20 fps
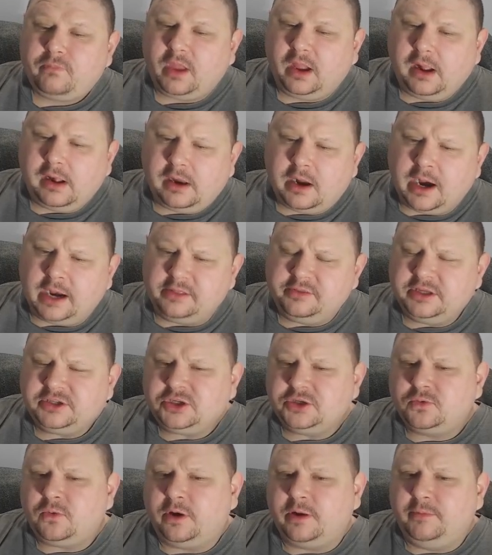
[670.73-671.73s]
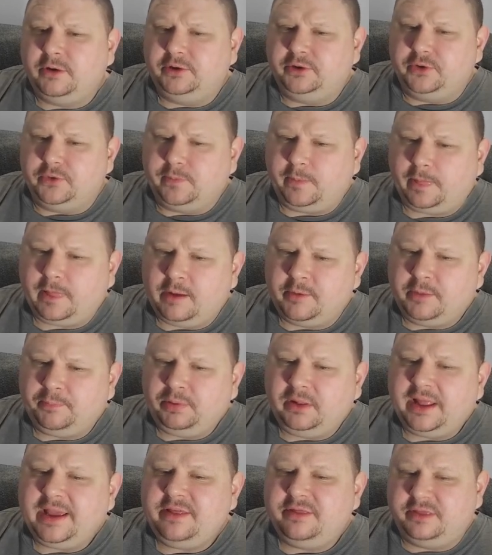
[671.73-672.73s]
All right, this is what I'm going to do. I'm going to
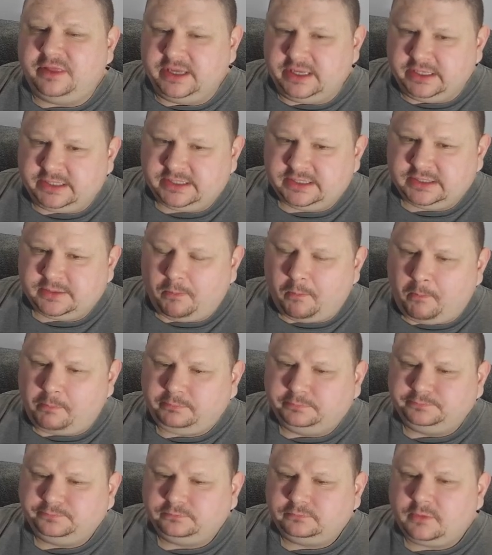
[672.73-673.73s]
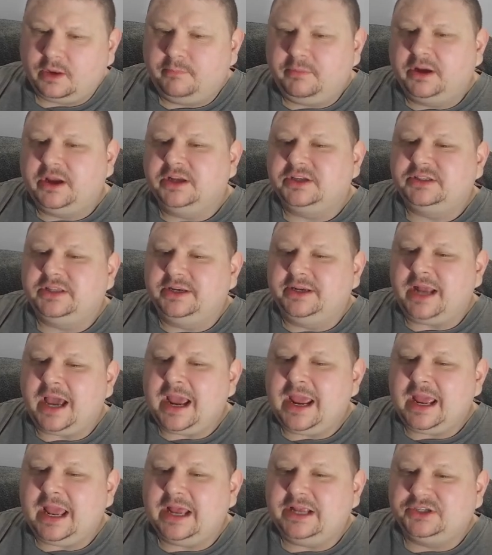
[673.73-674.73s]
play this because the knight
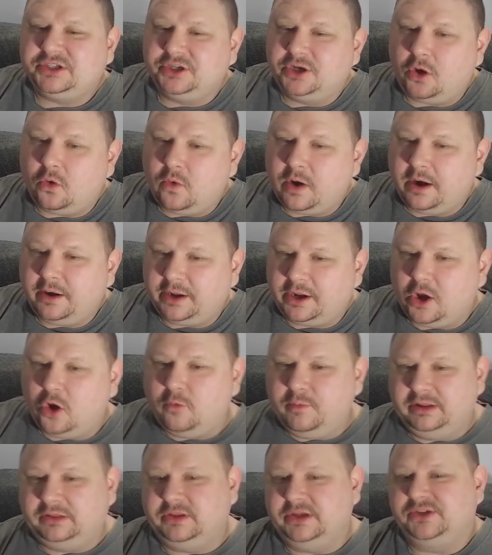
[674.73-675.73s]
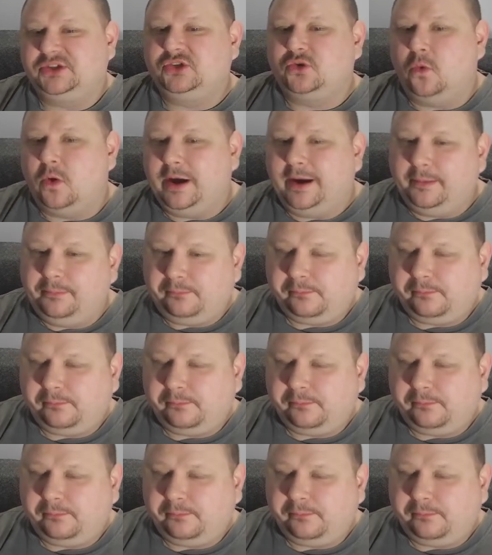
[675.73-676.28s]
has nowhere to go but this square,